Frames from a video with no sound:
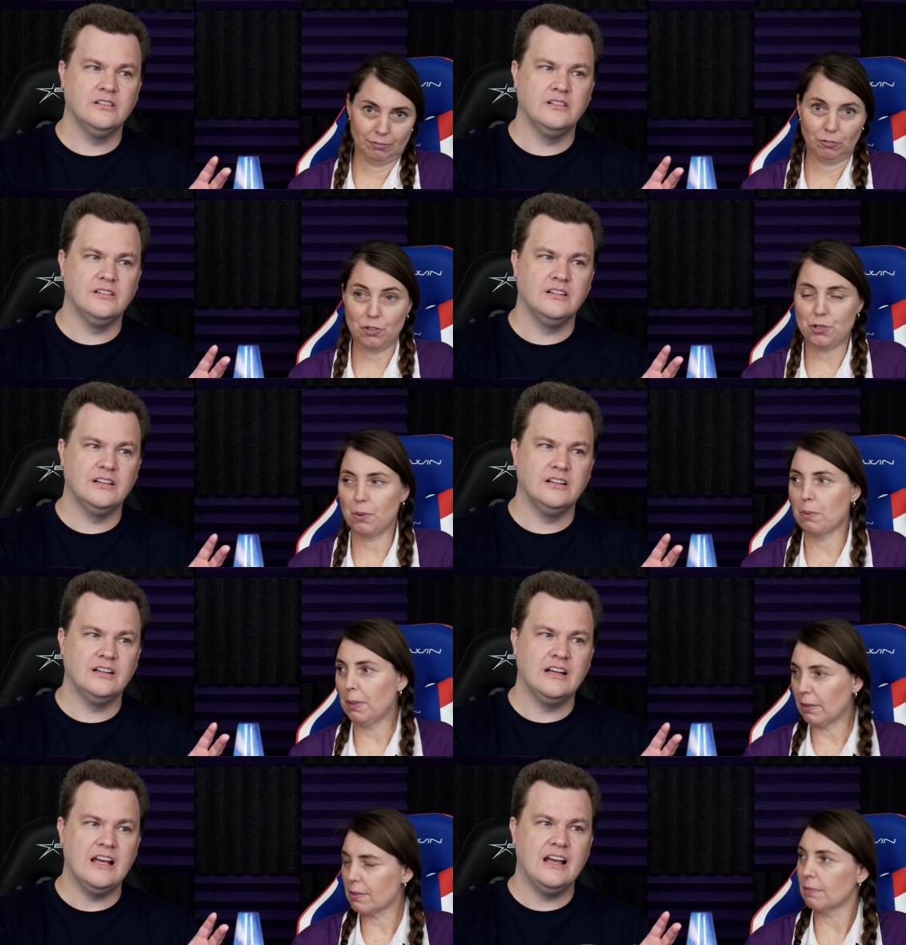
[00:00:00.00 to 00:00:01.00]
Speaker 1: For two hundred
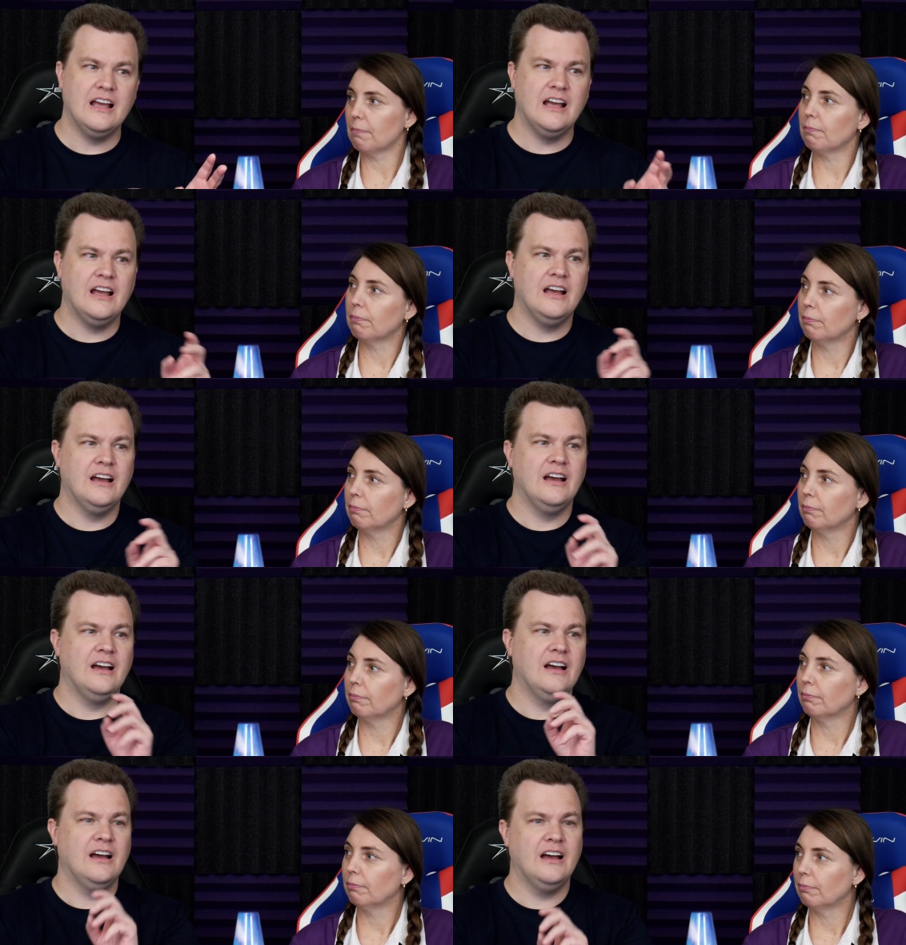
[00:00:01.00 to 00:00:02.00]
bucks.
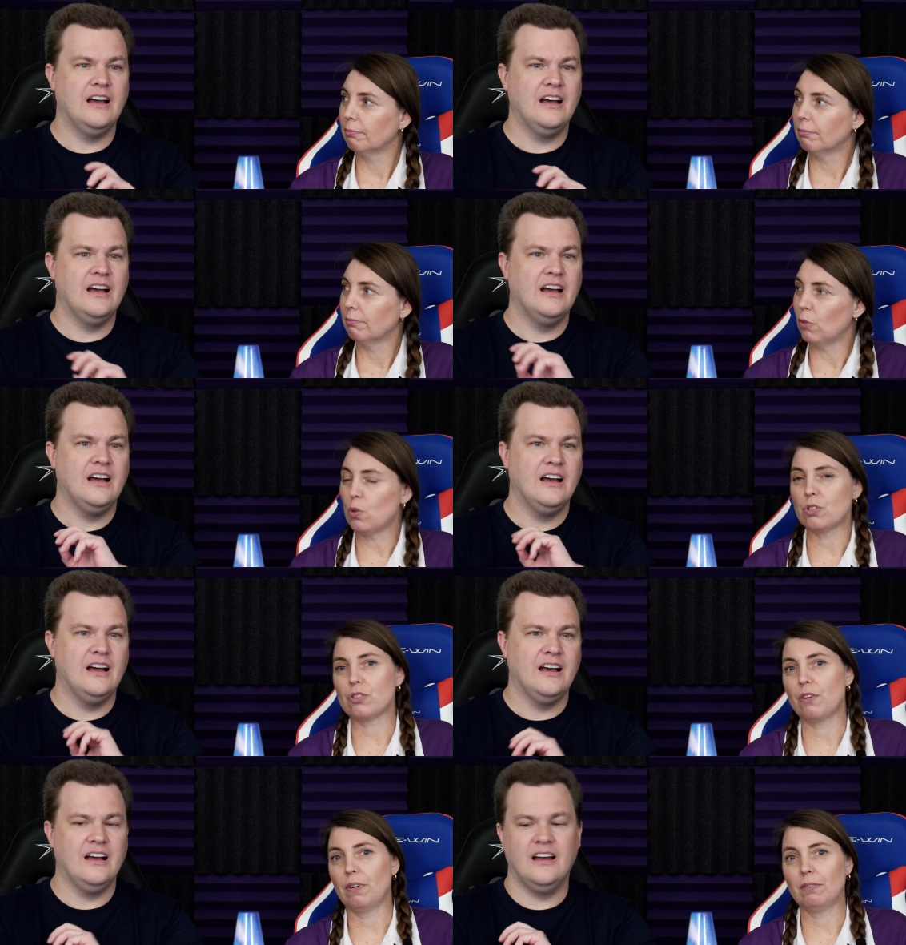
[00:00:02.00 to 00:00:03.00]
Or just
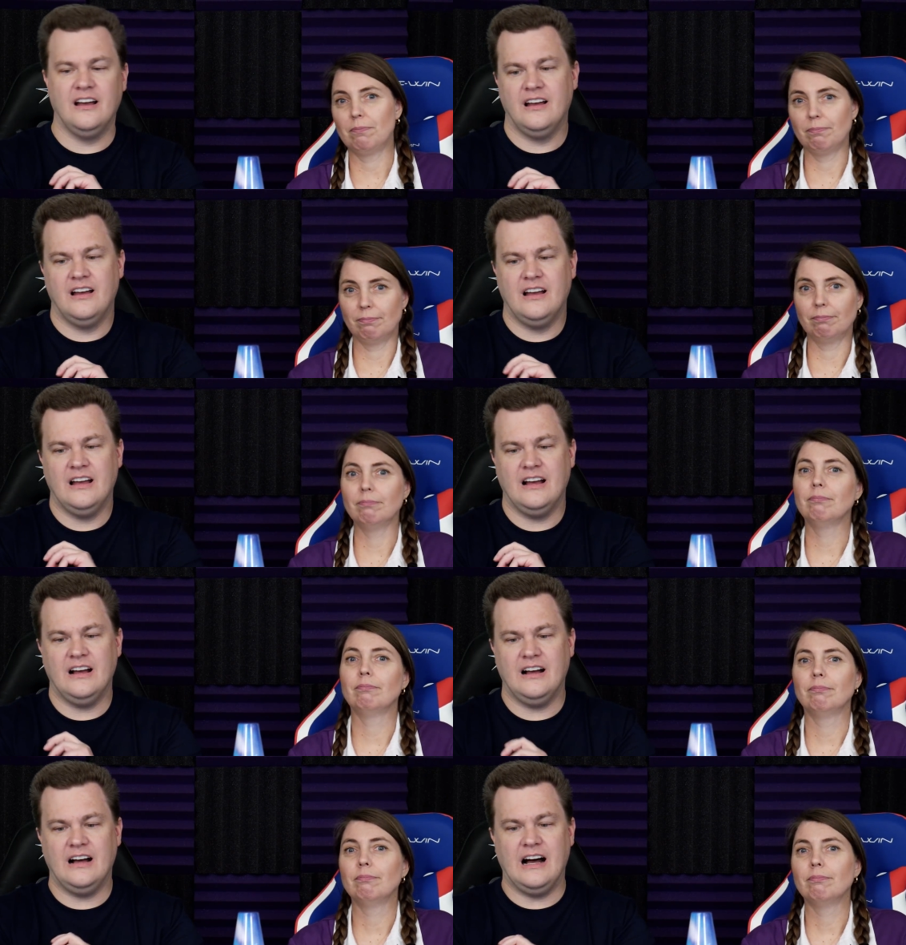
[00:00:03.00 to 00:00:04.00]
over.
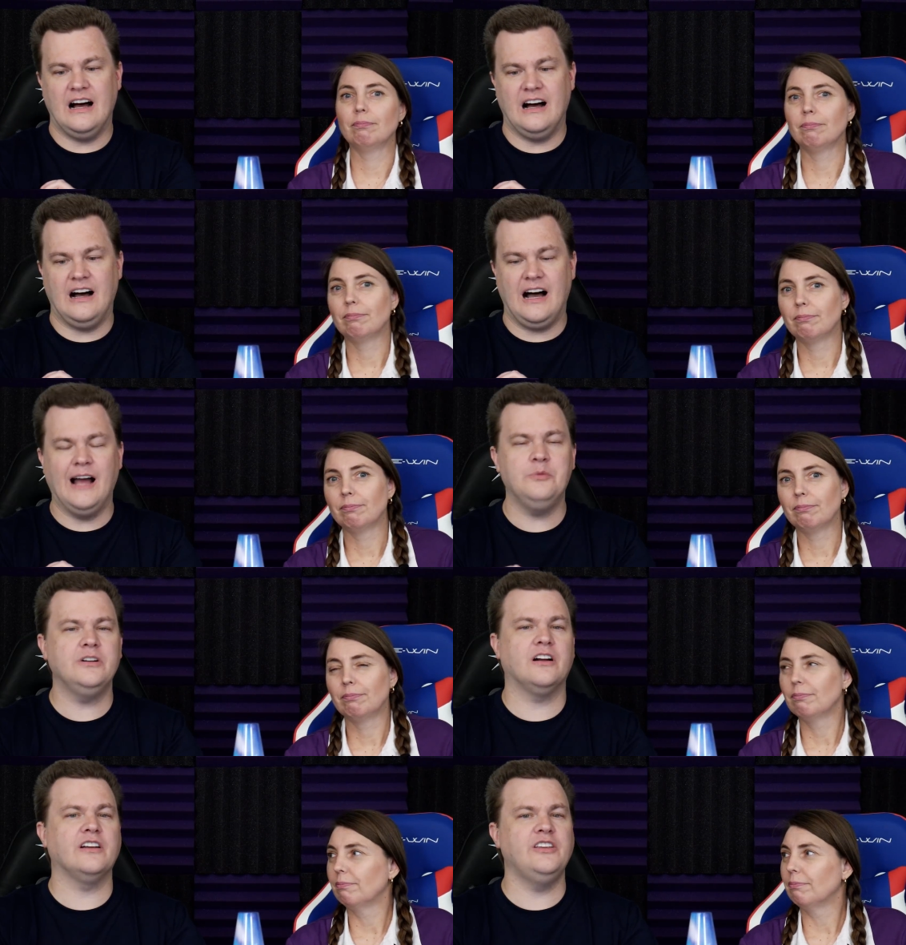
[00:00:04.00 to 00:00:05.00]
Speaker 2: I would
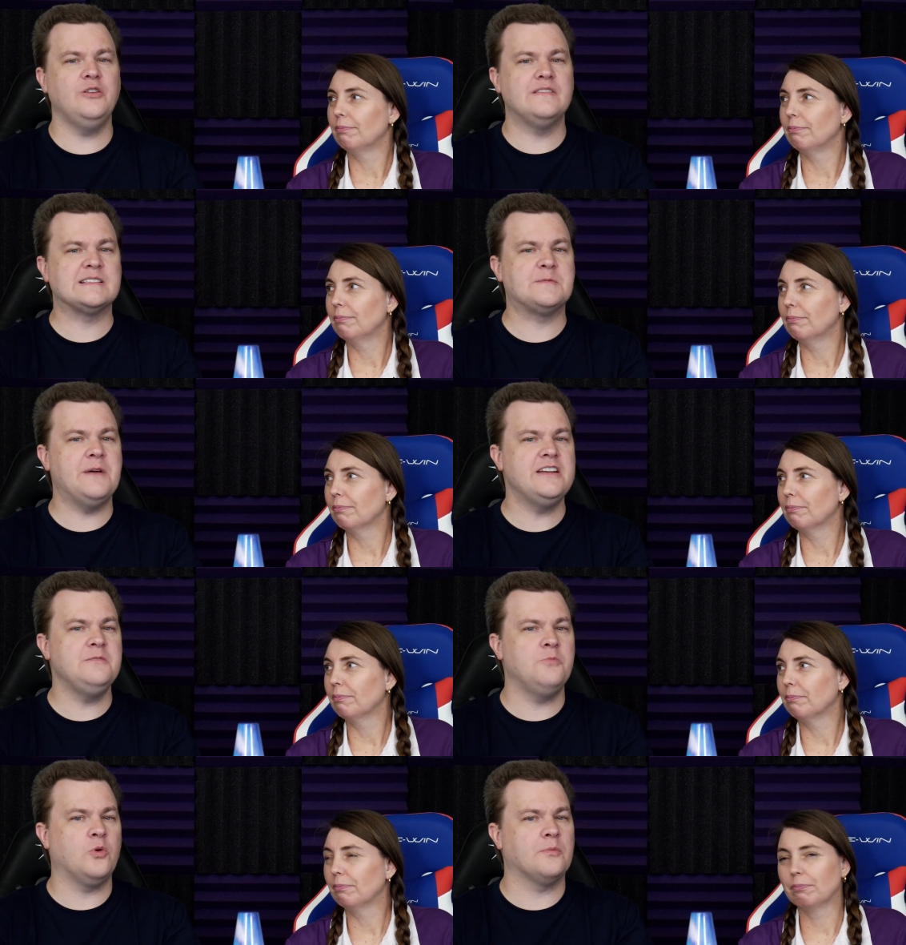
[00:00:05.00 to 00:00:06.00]
argue that
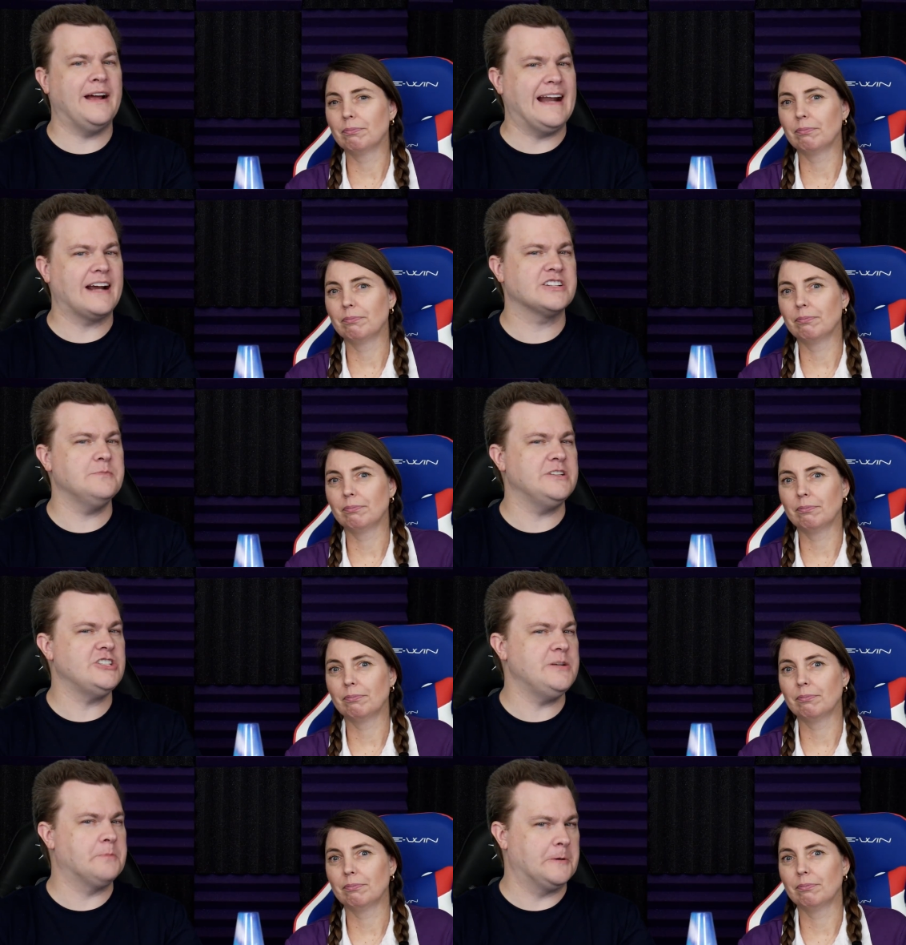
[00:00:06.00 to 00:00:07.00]
spending more might actually be
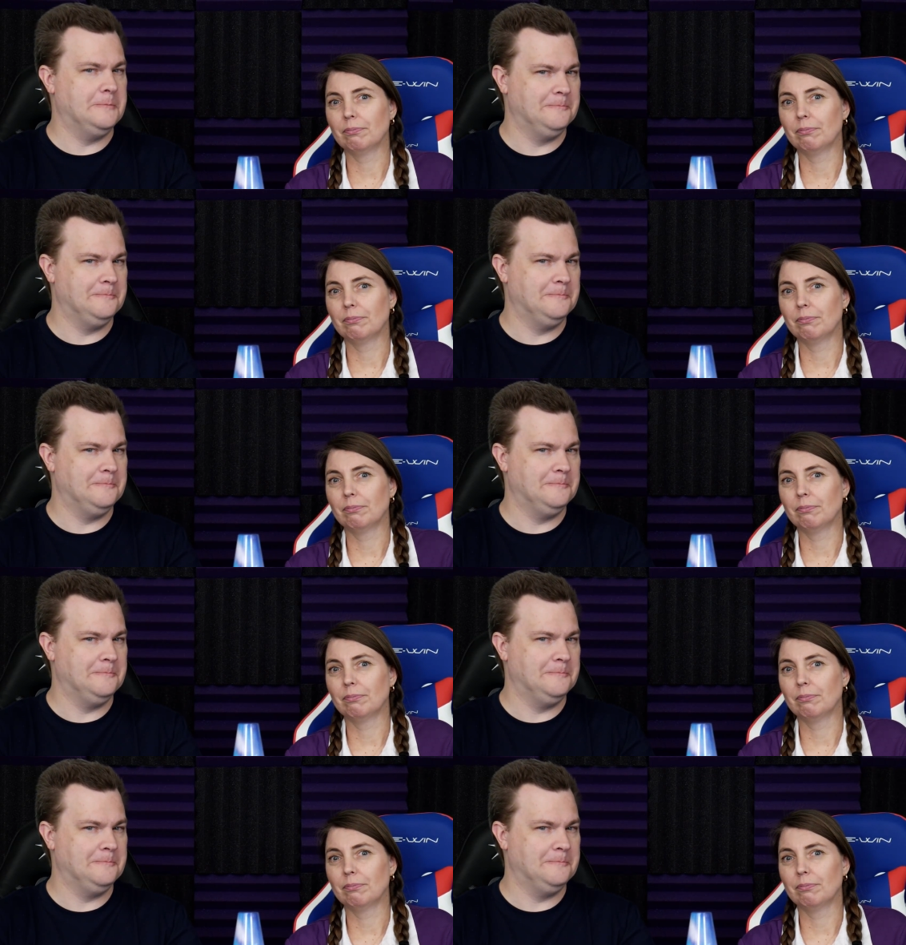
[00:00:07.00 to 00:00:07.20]
cheaper.